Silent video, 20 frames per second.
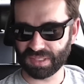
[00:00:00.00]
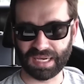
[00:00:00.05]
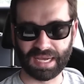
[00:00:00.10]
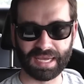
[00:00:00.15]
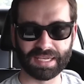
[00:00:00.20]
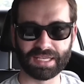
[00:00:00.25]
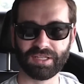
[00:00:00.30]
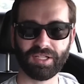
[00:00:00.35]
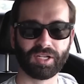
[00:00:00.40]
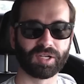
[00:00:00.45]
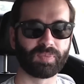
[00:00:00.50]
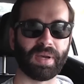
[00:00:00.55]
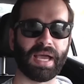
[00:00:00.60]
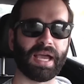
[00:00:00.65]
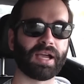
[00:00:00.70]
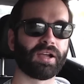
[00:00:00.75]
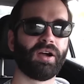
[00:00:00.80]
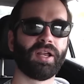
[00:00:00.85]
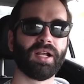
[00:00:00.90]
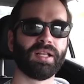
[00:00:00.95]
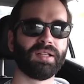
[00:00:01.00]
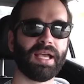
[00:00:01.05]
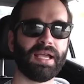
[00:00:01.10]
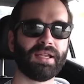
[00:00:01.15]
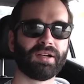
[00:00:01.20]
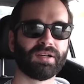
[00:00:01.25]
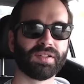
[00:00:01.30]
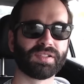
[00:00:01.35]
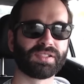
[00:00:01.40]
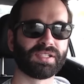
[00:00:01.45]
I can look back on it
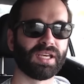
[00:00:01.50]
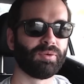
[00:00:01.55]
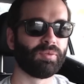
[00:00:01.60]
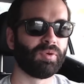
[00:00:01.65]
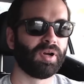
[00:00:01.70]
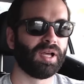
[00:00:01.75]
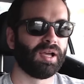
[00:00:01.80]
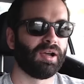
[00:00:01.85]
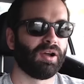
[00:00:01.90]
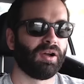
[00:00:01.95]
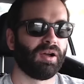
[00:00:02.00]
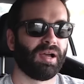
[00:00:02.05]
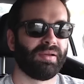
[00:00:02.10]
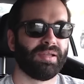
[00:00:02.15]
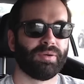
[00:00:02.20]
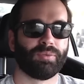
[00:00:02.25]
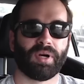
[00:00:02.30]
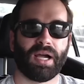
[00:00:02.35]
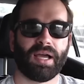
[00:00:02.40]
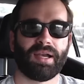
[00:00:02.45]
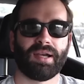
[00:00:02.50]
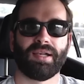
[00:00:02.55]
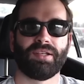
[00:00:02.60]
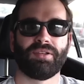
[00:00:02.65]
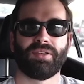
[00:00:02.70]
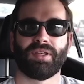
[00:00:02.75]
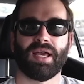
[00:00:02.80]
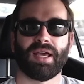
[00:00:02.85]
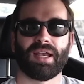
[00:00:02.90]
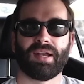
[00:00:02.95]
later and say, what I mean, why did I
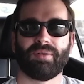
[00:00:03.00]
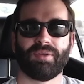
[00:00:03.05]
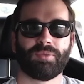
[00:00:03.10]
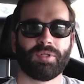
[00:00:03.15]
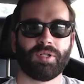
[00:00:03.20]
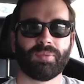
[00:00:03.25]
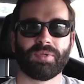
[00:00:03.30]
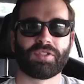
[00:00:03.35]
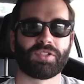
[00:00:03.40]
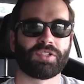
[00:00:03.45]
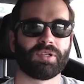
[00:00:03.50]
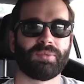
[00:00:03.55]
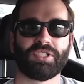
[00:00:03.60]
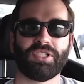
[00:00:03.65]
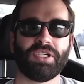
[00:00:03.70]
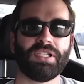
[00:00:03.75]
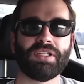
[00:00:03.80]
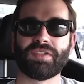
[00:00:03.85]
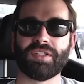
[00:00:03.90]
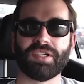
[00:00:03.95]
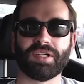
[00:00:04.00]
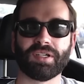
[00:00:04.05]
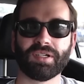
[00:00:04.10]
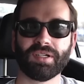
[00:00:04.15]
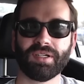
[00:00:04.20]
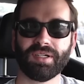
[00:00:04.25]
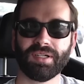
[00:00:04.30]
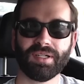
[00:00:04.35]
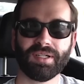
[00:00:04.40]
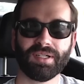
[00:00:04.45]
do that? I mean, it would have been so much easier
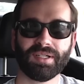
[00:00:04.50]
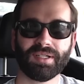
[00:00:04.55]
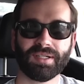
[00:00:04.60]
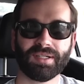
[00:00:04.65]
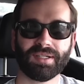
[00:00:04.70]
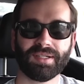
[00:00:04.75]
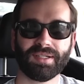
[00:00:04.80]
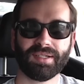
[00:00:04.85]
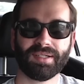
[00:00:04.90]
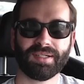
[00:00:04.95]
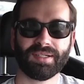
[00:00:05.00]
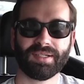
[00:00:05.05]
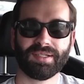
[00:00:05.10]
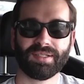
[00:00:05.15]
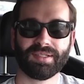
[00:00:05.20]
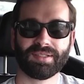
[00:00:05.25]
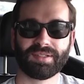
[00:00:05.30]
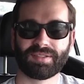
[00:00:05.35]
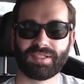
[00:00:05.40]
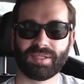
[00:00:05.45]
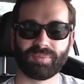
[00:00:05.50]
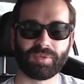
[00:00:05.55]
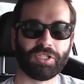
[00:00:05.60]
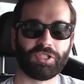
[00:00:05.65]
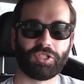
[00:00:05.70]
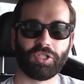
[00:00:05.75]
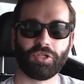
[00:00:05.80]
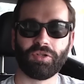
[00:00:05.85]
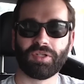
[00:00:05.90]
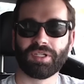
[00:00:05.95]
to simply
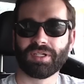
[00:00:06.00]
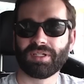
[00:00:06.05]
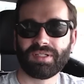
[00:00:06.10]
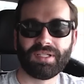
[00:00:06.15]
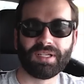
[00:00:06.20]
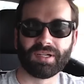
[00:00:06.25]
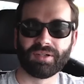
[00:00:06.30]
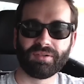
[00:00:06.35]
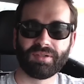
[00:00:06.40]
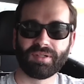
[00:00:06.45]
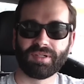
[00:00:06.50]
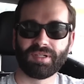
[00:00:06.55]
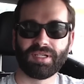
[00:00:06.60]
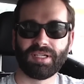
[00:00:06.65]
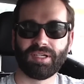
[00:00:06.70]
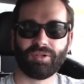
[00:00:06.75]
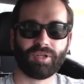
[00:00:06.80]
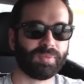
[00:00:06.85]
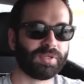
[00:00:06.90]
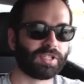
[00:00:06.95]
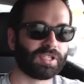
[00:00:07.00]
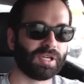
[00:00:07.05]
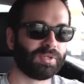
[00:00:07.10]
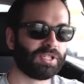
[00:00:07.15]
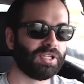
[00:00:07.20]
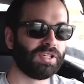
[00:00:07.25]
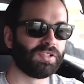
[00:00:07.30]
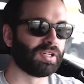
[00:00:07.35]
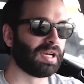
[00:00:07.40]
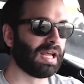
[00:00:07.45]
do the, you know, it would have been so
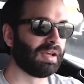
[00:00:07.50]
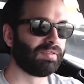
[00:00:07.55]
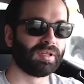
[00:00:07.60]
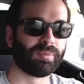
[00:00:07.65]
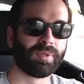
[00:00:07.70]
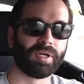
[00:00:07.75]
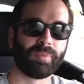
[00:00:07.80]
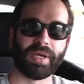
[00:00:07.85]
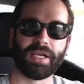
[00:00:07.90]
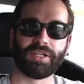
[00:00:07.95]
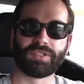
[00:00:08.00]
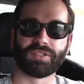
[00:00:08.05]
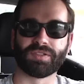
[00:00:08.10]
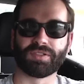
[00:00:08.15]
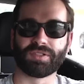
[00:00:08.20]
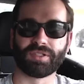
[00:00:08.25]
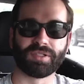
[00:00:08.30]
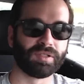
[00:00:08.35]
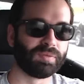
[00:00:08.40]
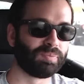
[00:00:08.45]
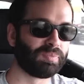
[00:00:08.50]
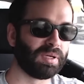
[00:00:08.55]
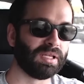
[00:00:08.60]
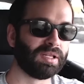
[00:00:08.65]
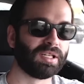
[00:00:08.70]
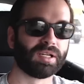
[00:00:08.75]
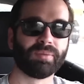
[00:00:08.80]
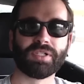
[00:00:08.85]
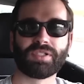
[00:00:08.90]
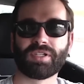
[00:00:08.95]
much easier to have a little bit of patience or to be a
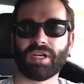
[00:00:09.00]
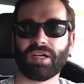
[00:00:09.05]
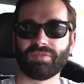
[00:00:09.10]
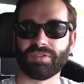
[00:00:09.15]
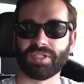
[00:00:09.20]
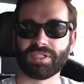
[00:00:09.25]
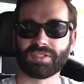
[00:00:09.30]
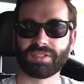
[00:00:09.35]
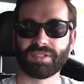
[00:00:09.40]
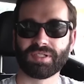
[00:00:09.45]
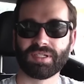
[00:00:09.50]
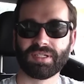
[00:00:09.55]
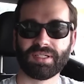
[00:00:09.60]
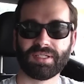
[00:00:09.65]
little bit selfless.